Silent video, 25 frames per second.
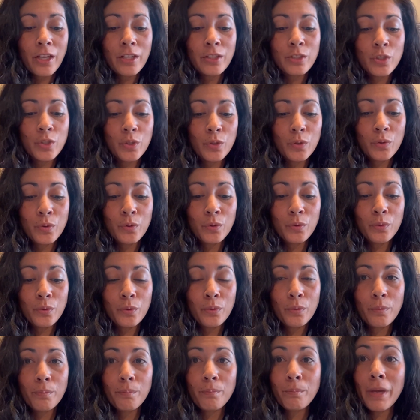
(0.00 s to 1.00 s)

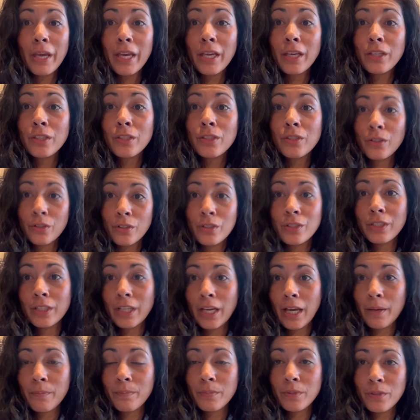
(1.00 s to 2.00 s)
to make certain
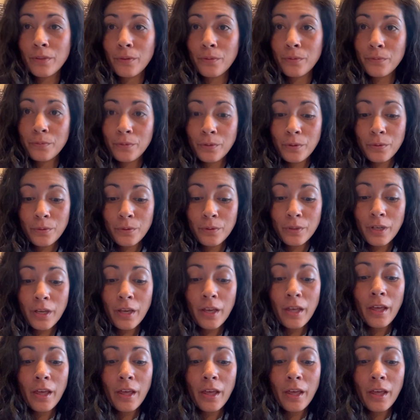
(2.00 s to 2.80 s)
types of food